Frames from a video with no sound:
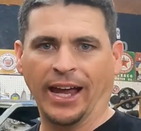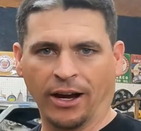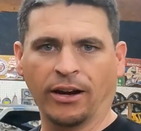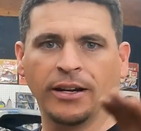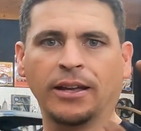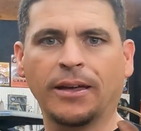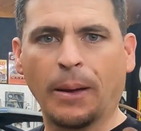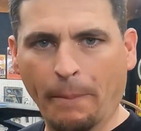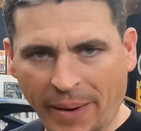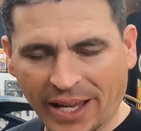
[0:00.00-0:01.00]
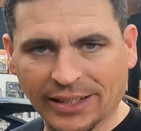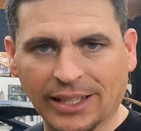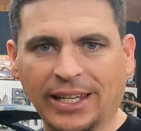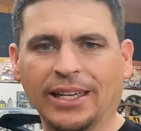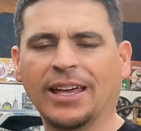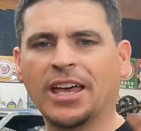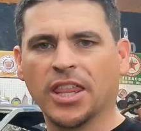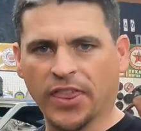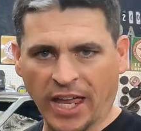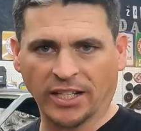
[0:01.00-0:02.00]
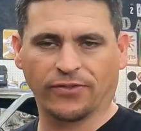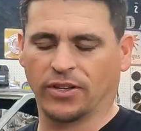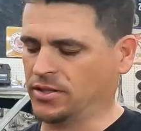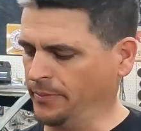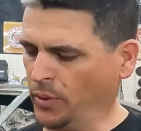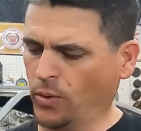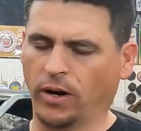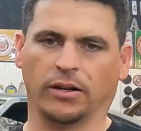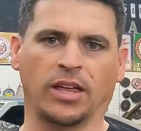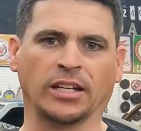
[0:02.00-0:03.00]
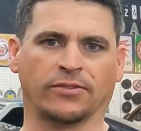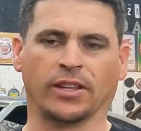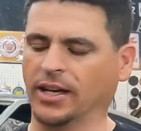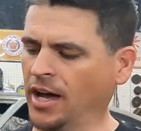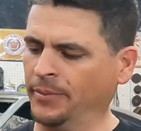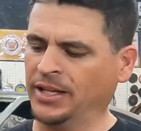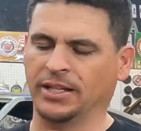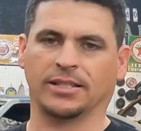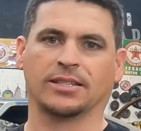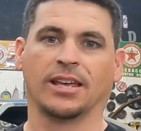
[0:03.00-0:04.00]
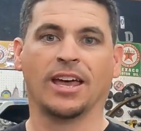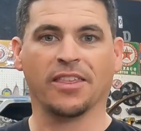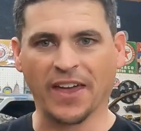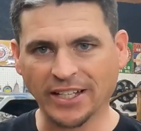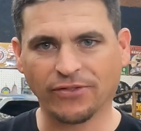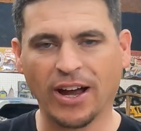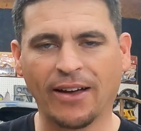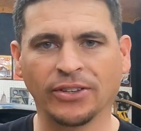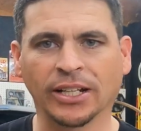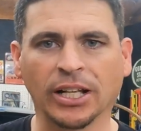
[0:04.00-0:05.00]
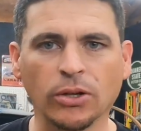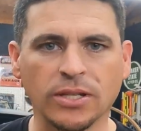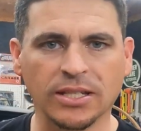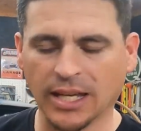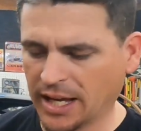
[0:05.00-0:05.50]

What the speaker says: Aaron Begley, thanks for the support, thanks for the comments, thanks for having the closest